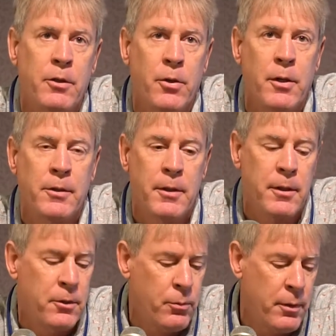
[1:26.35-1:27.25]

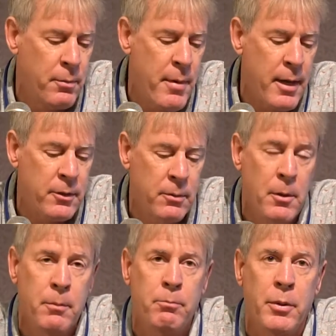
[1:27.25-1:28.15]
sources with
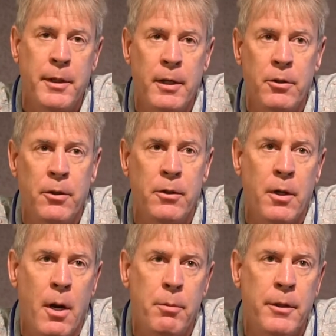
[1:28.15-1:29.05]
maximum potential
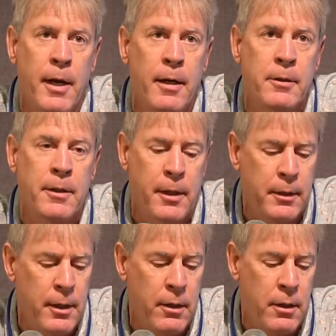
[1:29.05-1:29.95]
carbon
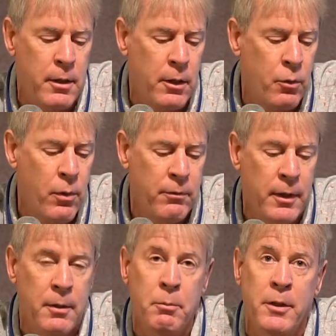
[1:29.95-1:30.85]
dioxide
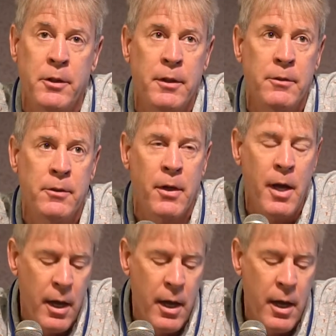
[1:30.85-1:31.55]
equivalent emissions